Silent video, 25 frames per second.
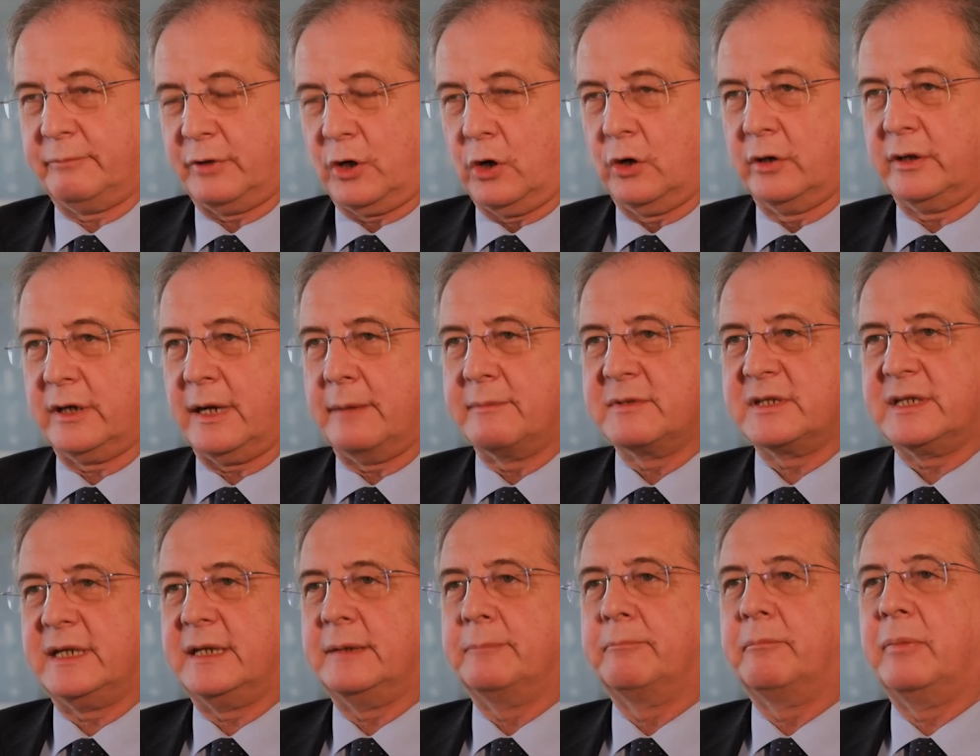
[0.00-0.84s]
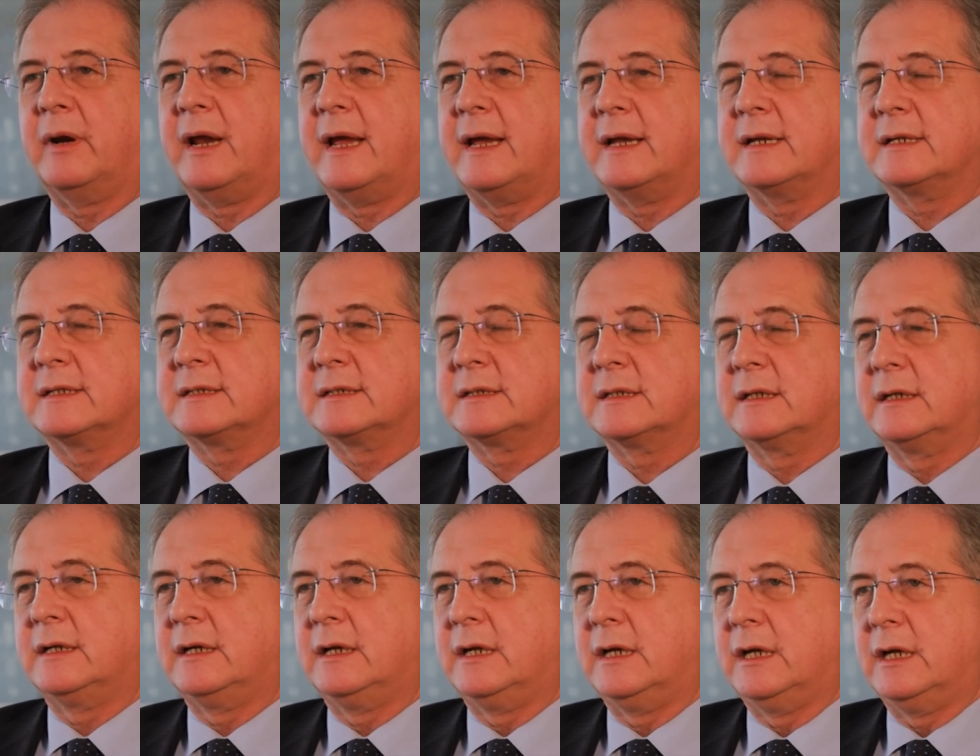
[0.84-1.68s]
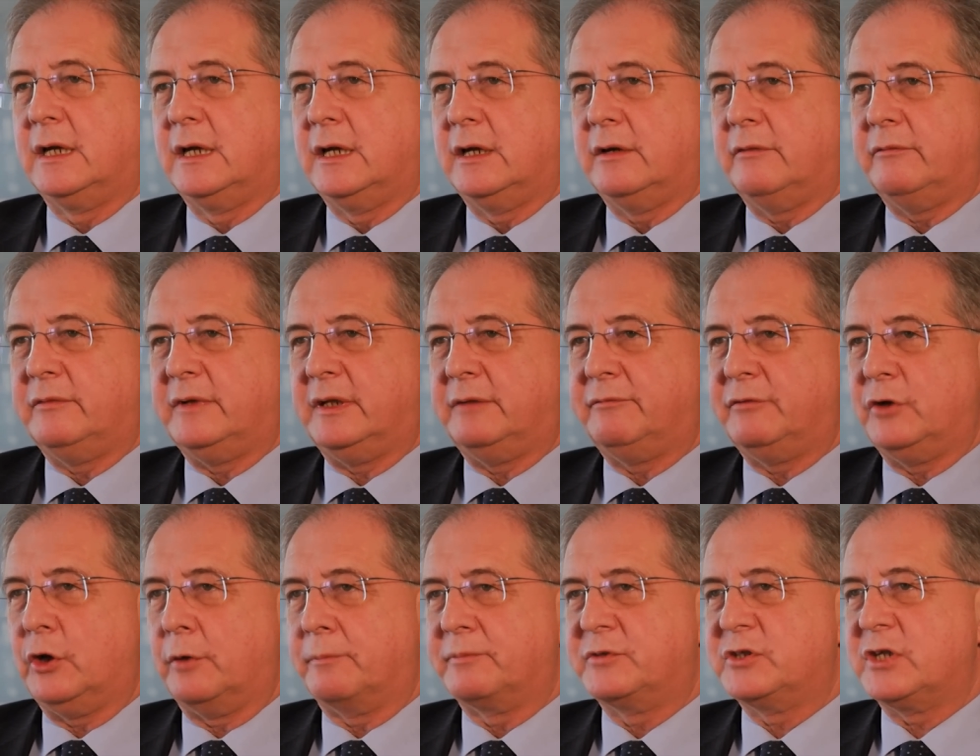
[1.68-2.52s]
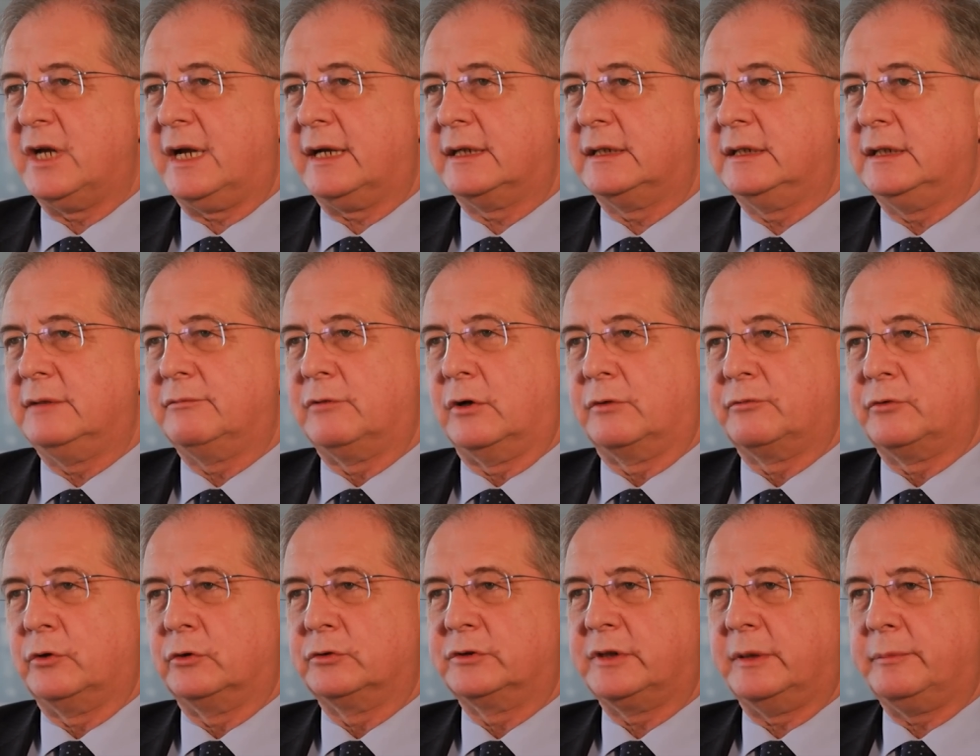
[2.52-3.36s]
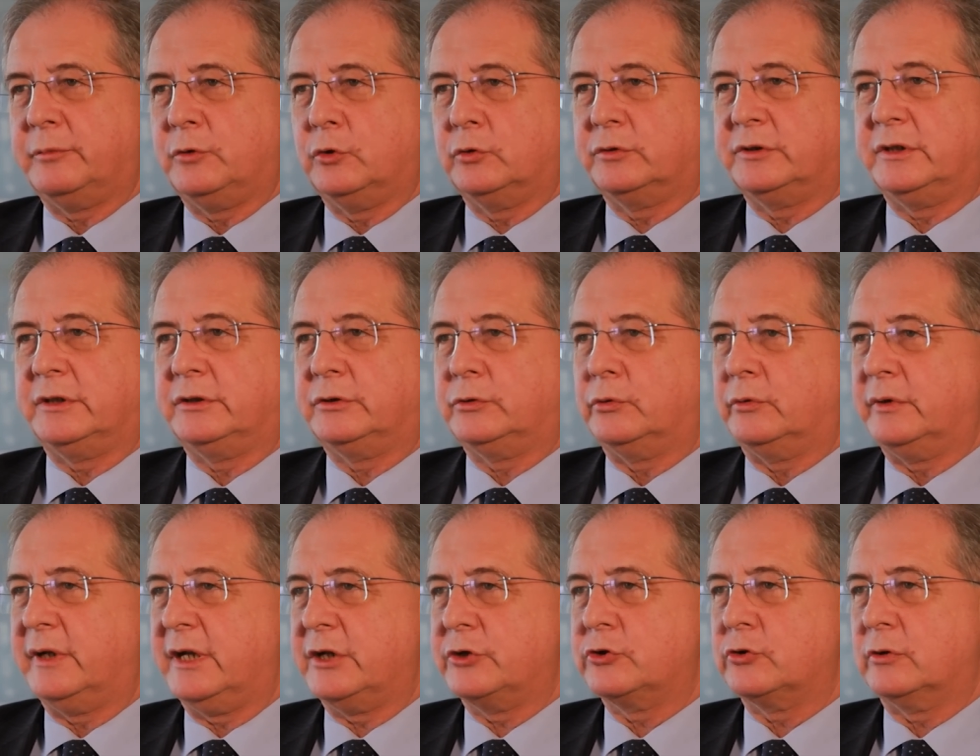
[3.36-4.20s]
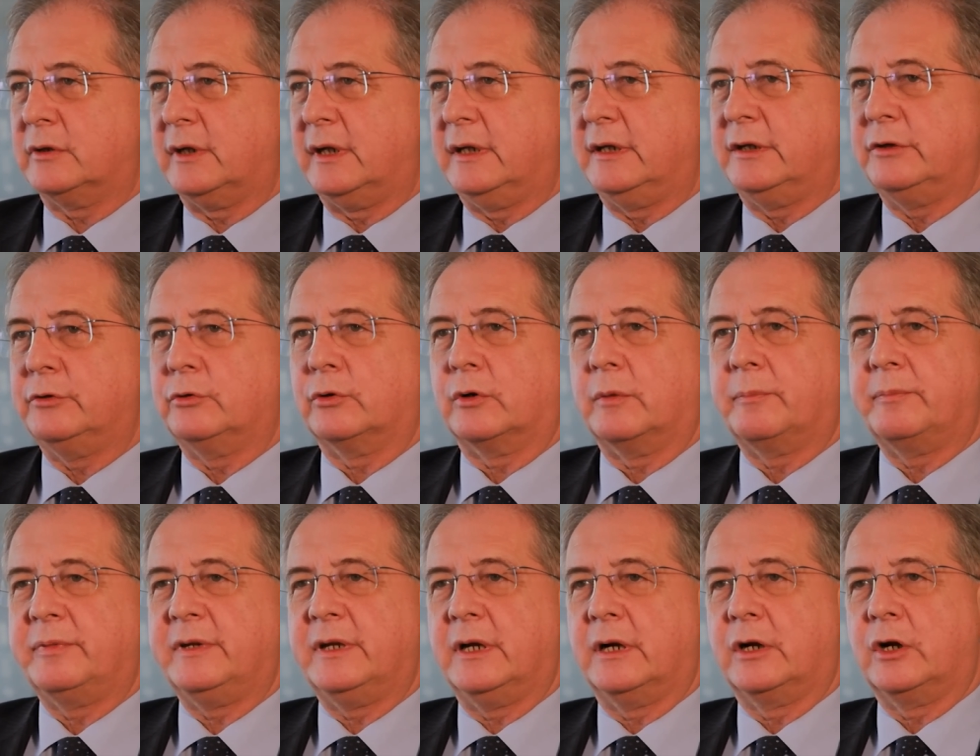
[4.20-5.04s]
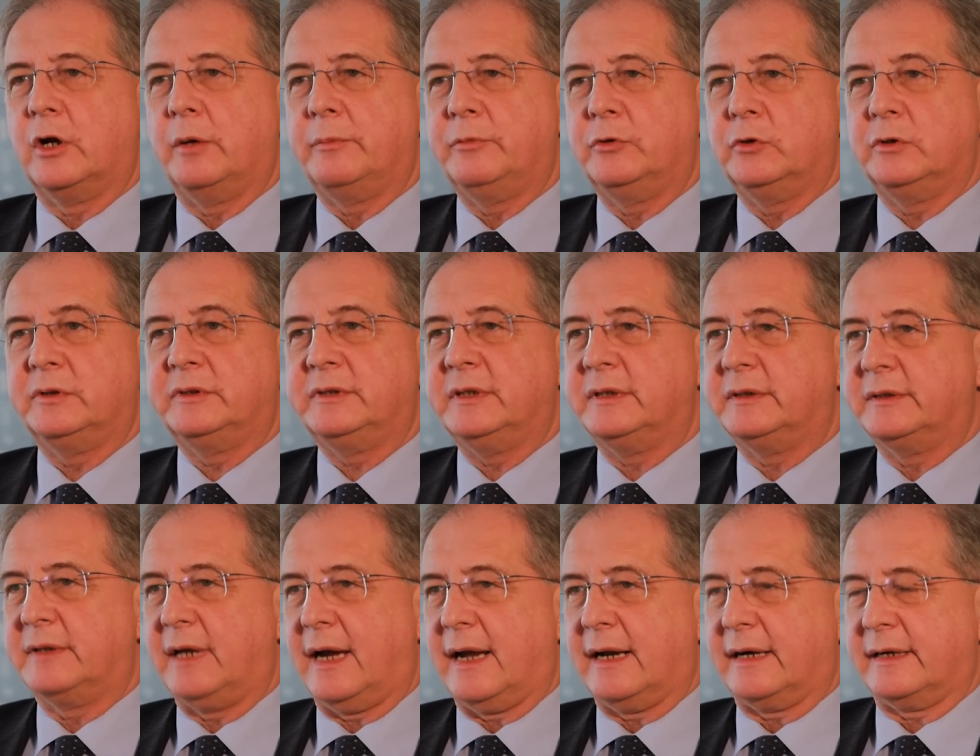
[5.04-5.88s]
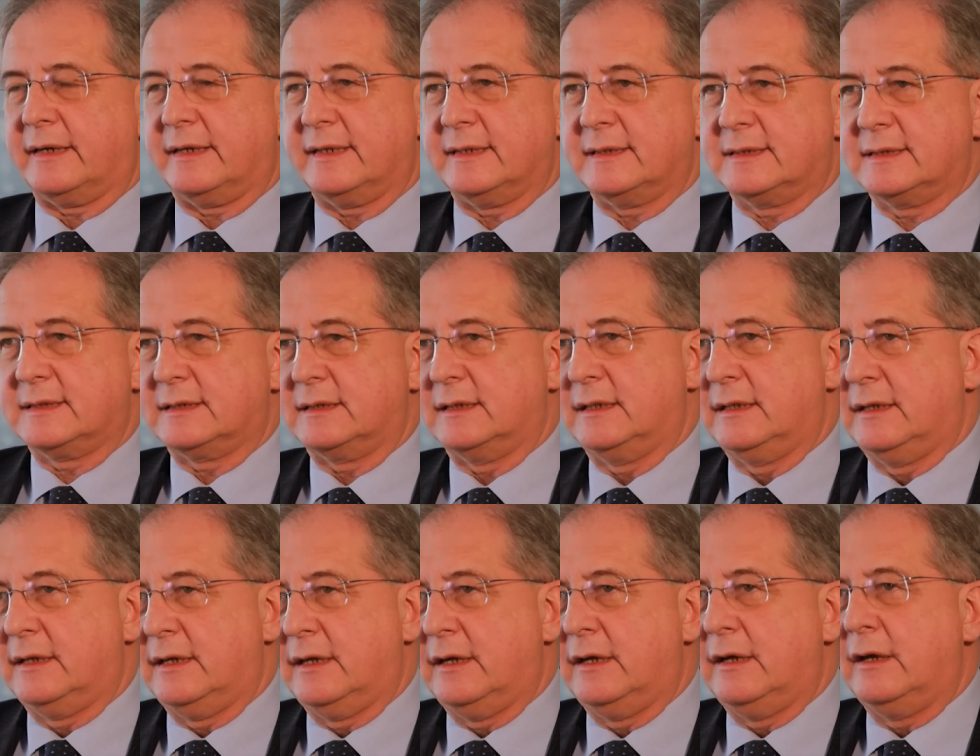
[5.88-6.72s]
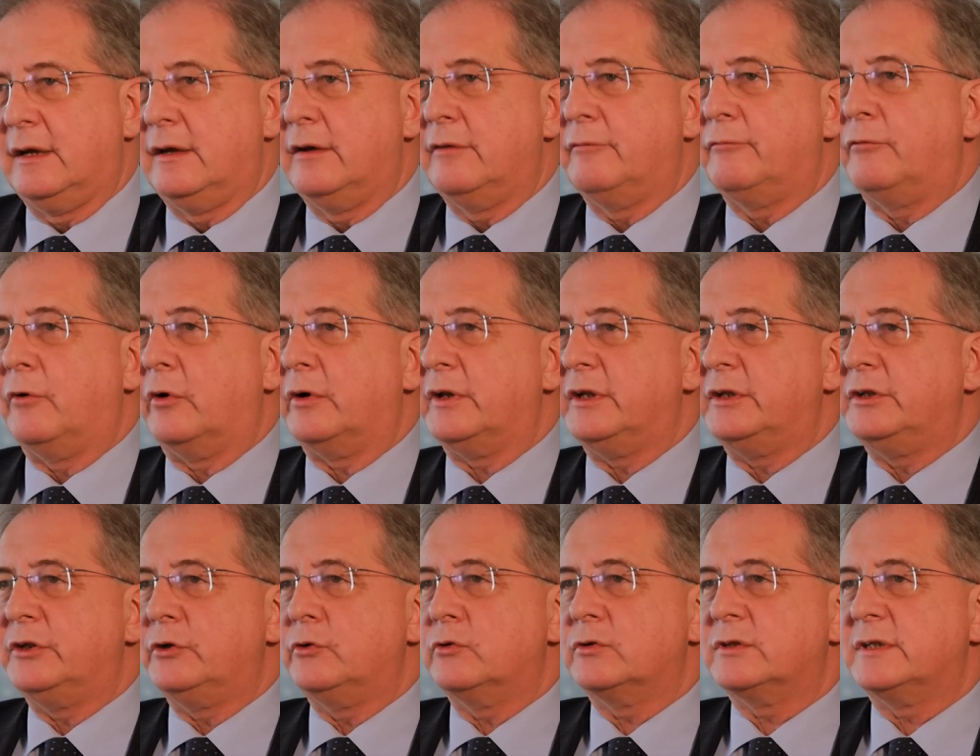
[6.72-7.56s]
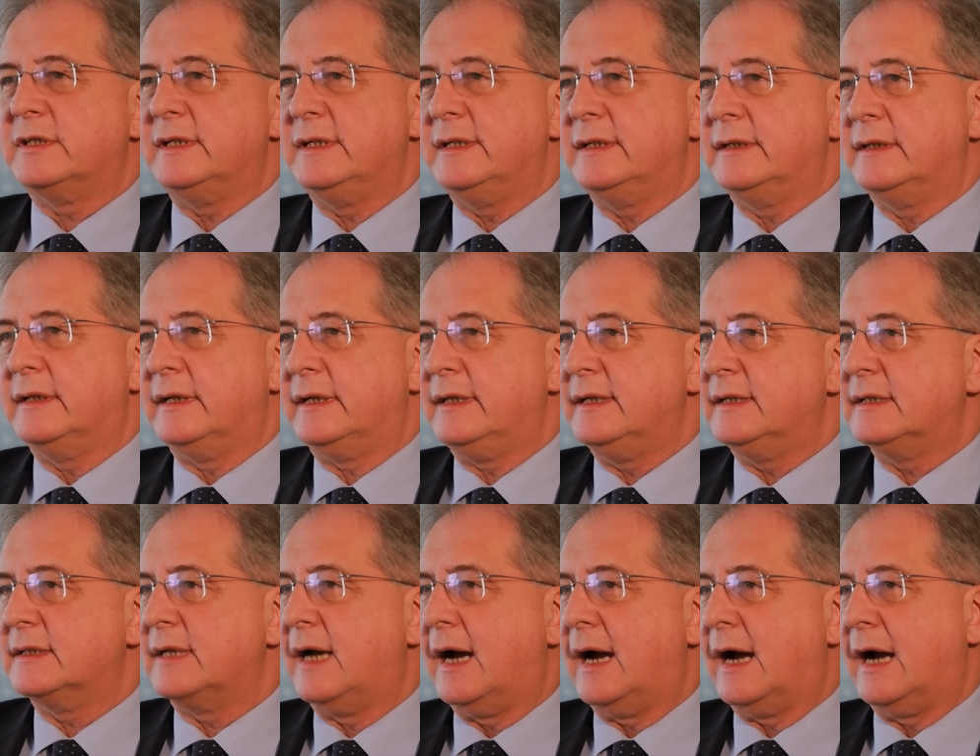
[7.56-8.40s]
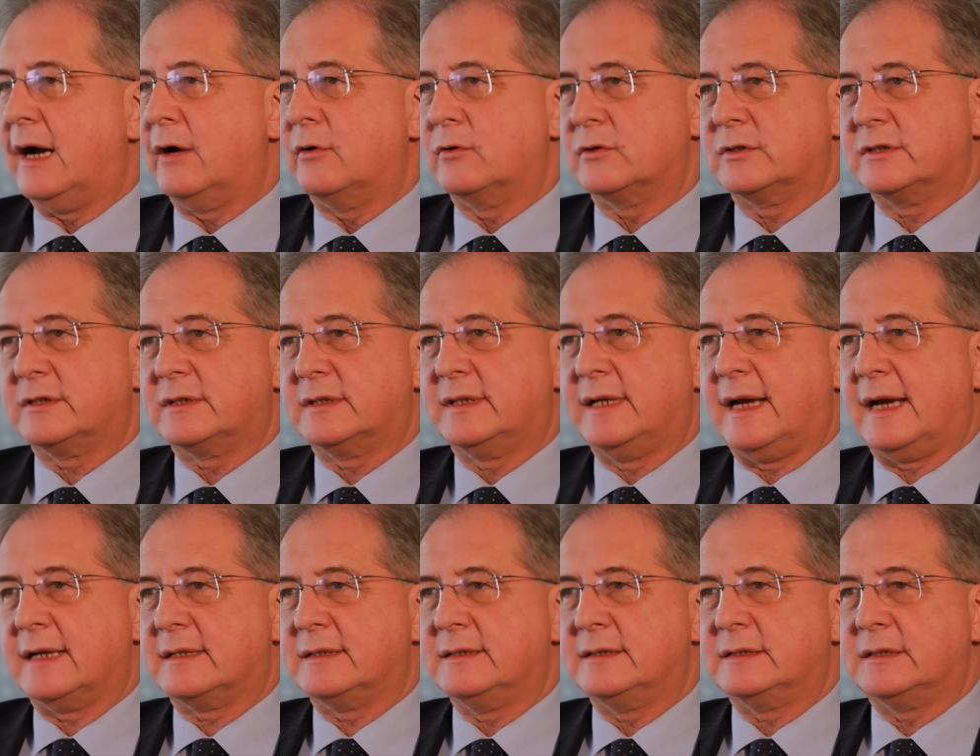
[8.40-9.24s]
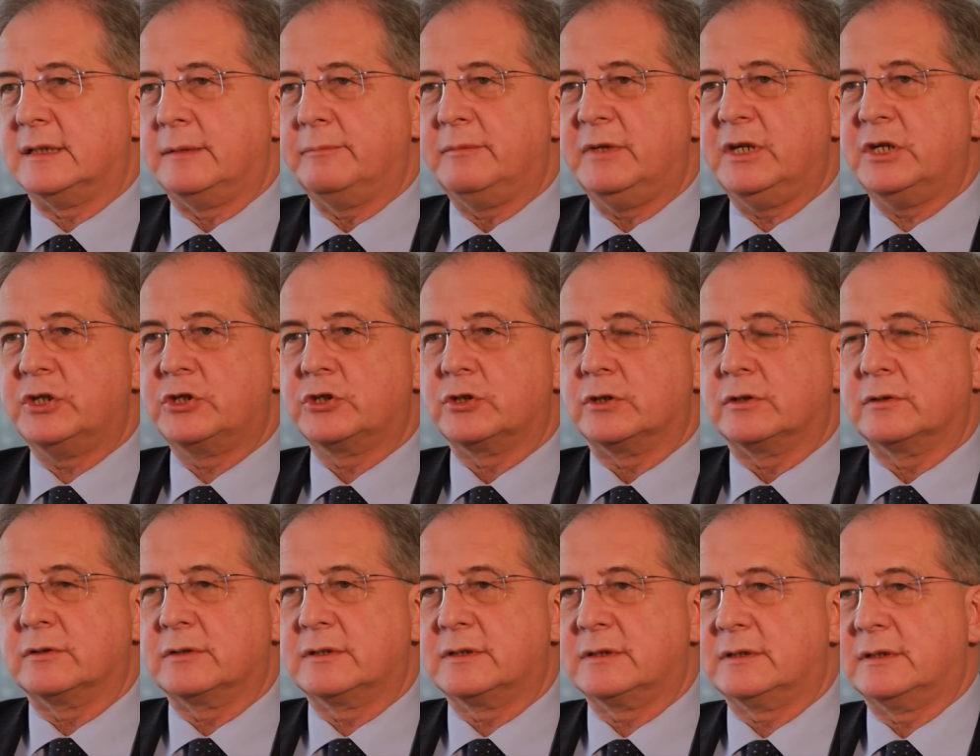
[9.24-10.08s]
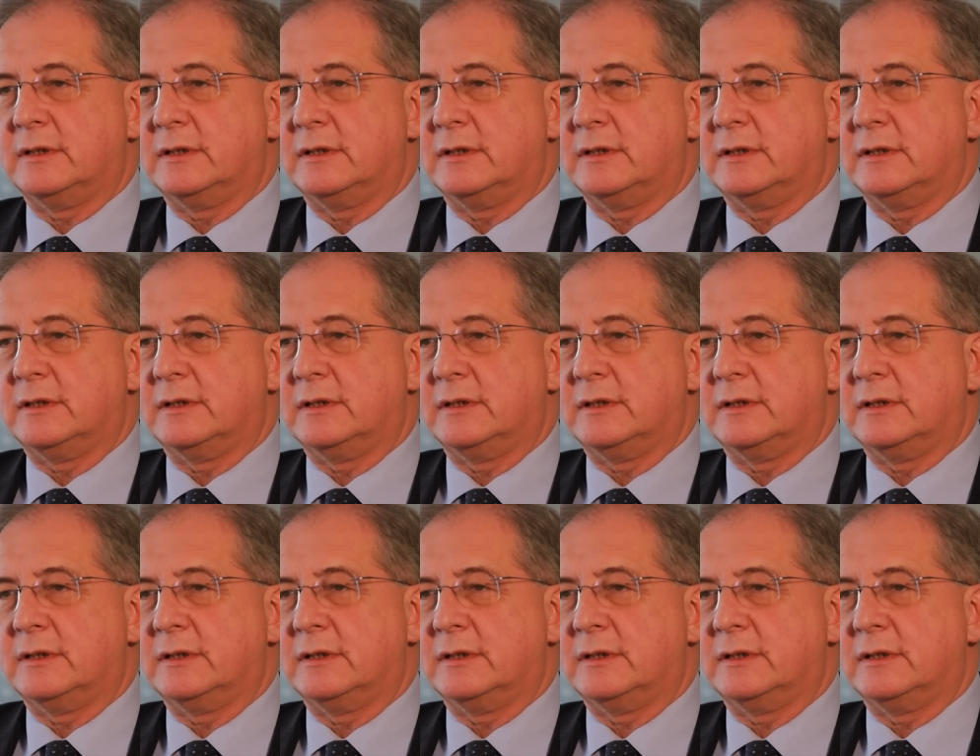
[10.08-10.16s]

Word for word: programs and plans with the objective of contributing to national and European community targets for reducing greenhouse gases emissions,